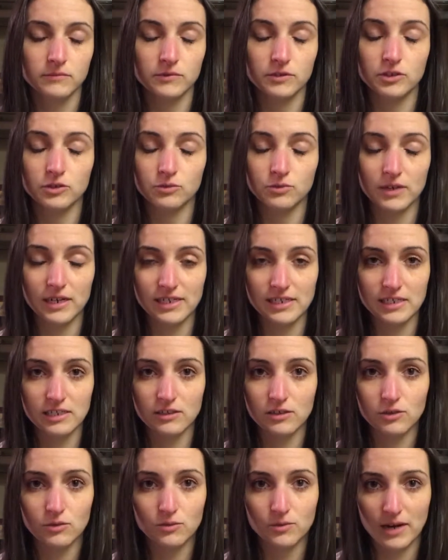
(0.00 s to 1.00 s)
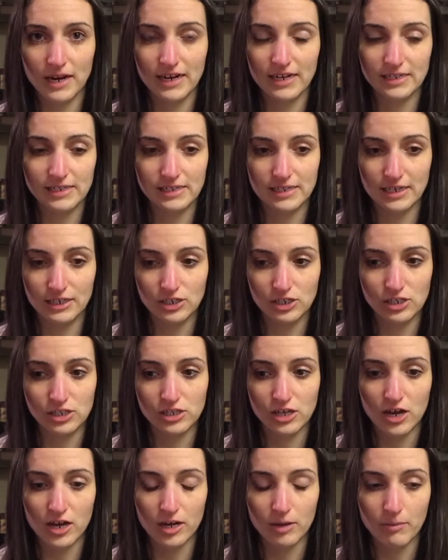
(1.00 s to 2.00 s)
the rest of the race, I
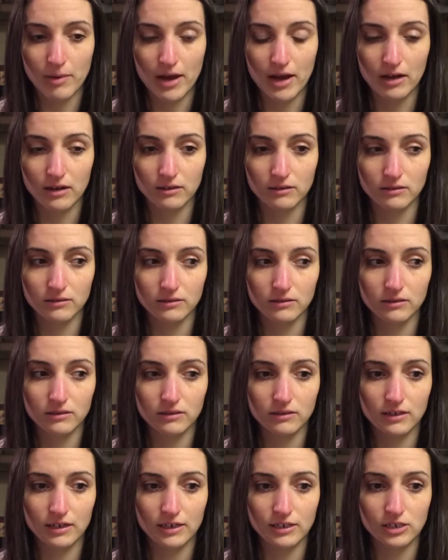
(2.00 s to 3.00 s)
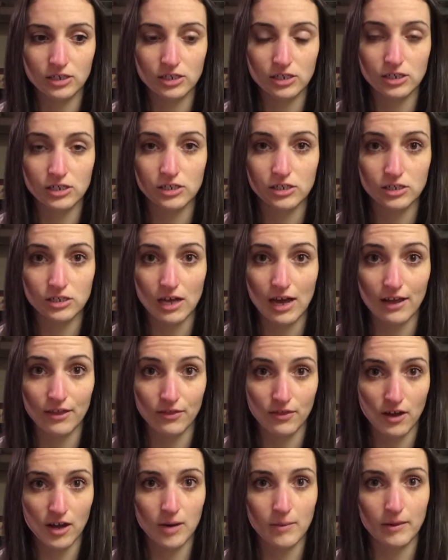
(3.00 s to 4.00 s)
thought
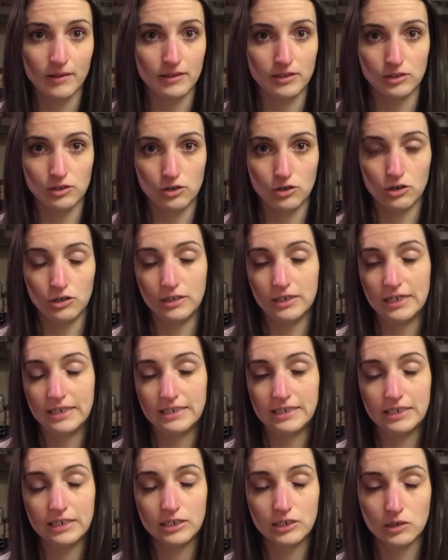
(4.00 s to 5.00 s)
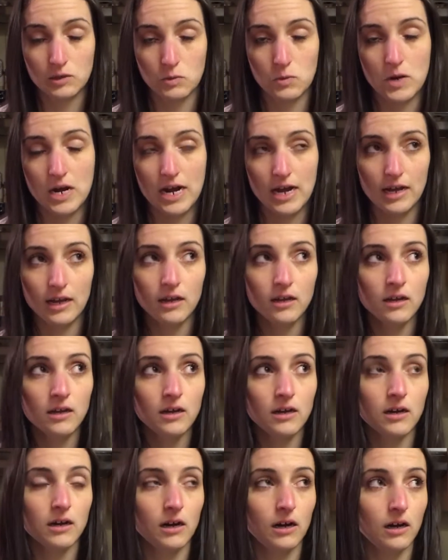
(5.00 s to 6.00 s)
about this girl, and I didn't know why.
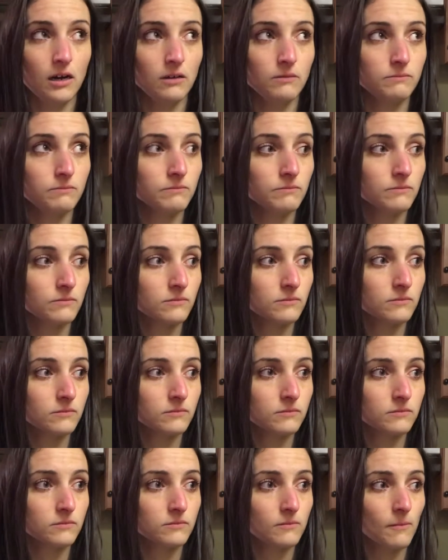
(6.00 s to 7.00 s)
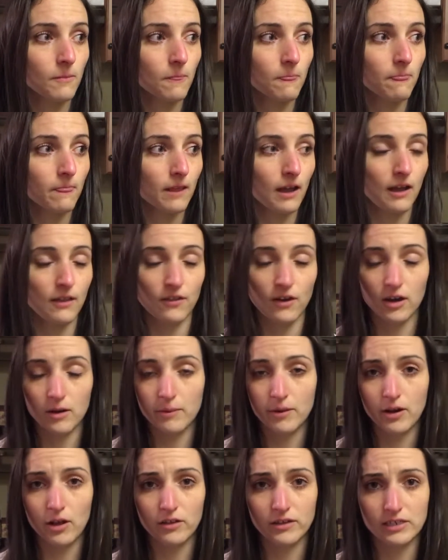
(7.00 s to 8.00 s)
I thought
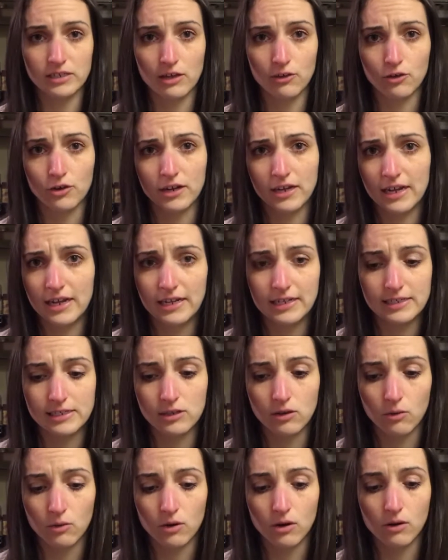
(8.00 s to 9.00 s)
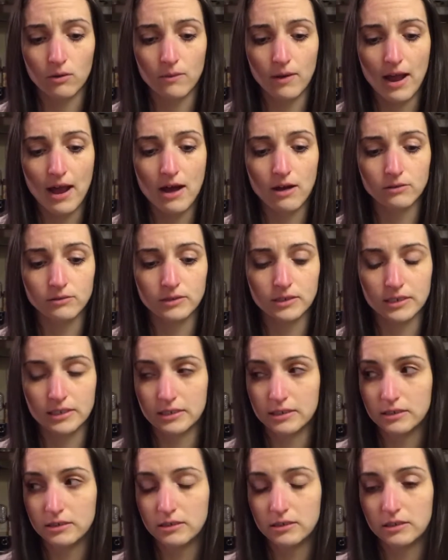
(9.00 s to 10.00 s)
about all these other kids that were around,
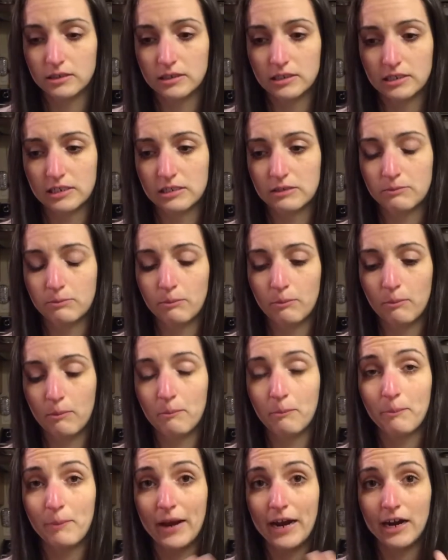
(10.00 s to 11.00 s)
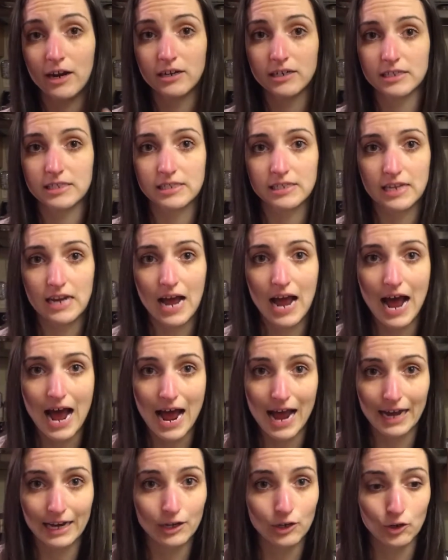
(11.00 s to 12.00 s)
and these parents that
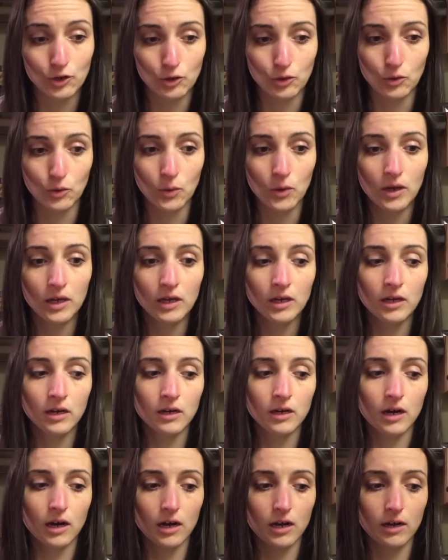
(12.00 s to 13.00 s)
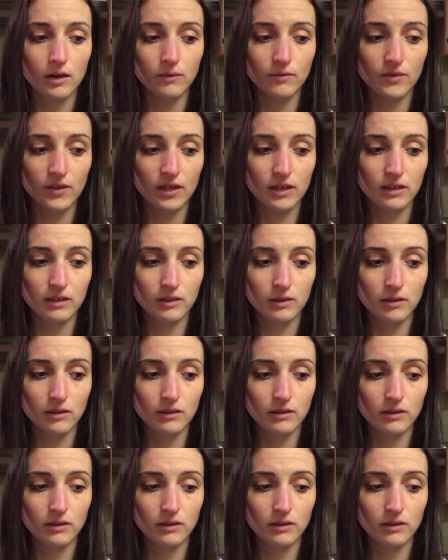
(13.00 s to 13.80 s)
I knew that